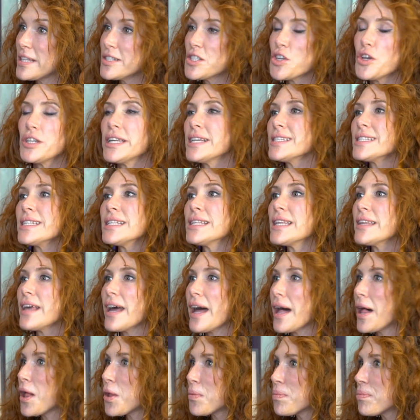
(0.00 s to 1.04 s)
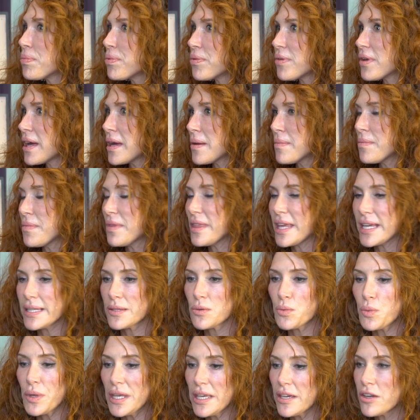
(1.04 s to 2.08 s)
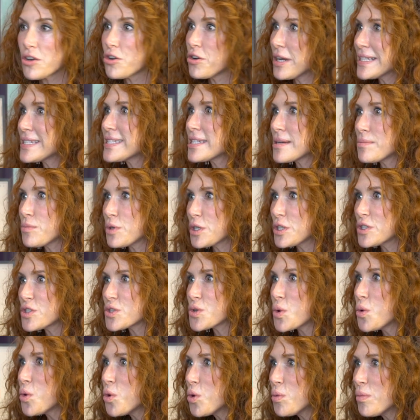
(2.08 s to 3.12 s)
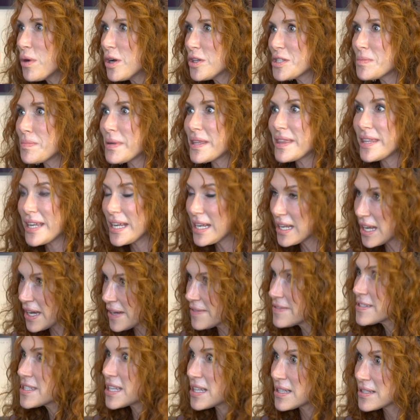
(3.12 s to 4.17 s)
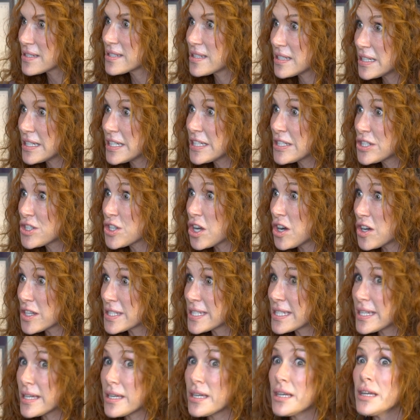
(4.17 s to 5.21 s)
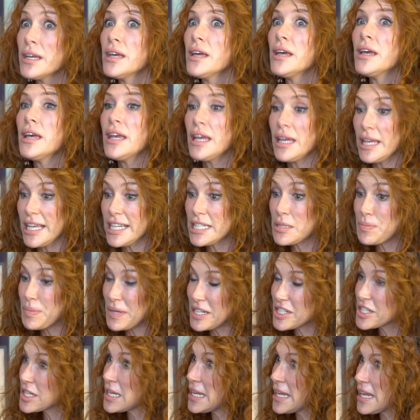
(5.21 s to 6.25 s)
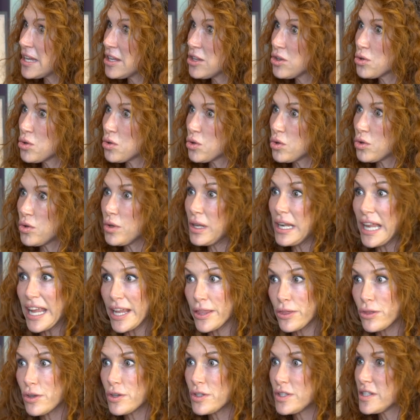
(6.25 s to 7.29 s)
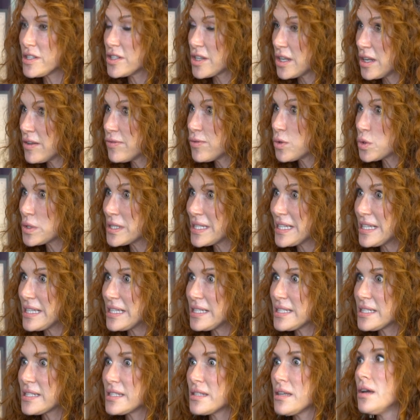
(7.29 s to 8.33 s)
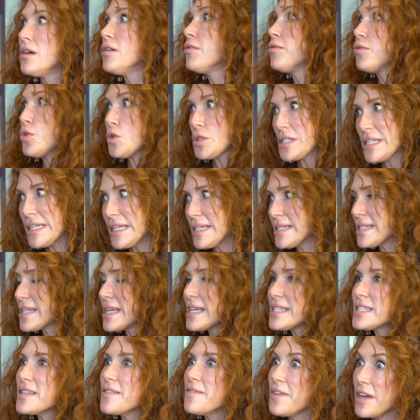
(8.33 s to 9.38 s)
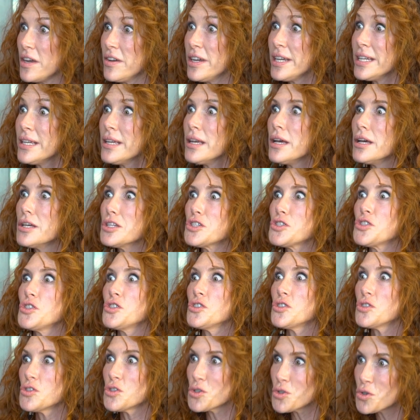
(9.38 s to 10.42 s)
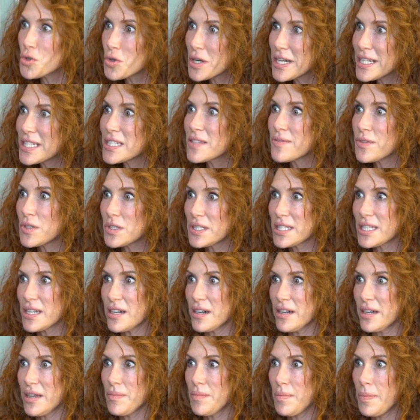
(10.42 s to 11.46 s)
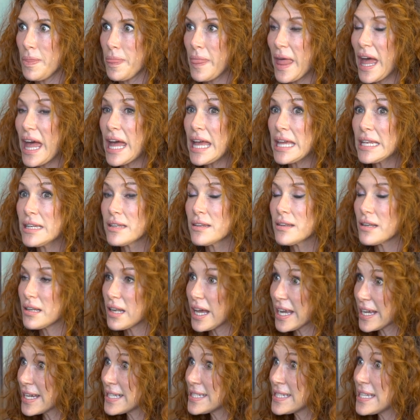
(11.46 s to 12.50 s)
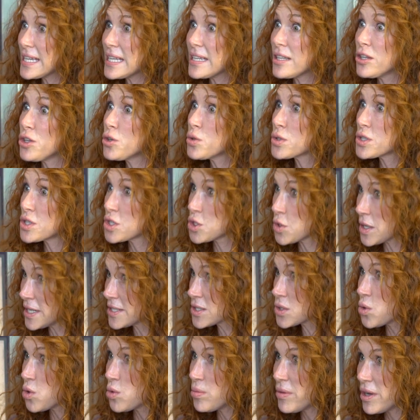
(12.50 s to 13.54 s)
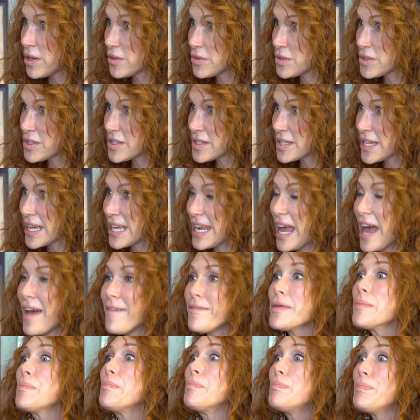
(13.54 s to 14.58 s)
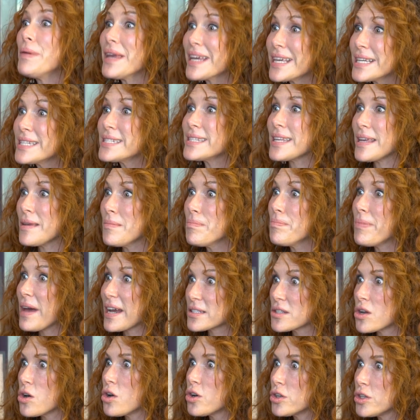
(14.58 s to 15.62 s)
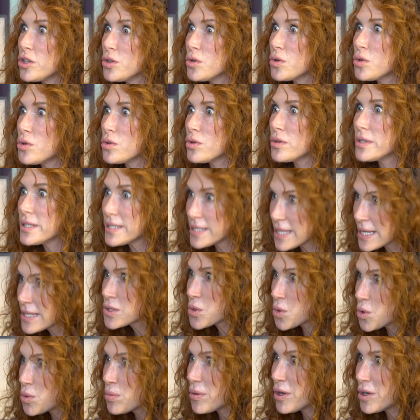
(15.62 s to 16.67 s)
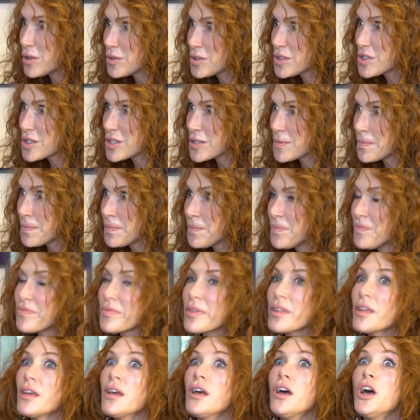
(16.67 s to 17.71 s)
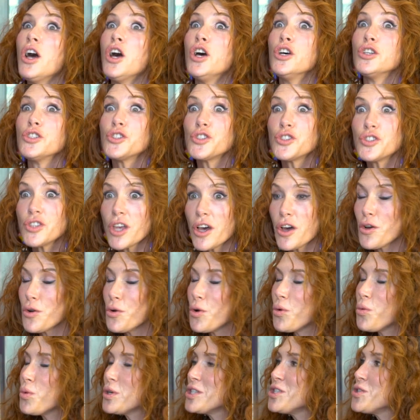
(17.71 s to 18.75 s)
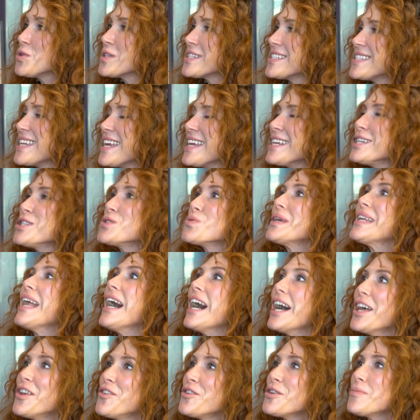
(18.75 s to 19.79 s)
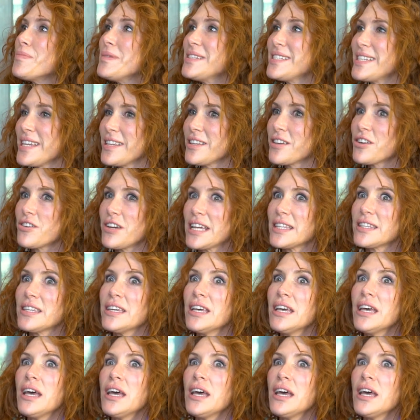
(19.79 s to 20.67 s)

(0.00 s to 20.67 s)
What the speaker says: So it doesn't help that we correct someone's hormones, but their lifestyle is still a disaster. Especially in your late 30s, early 40s, it's a very stressful time. And like I said, your stress hormones can have the biggest impact on your sex hormones. So what you are saying is 100% correct.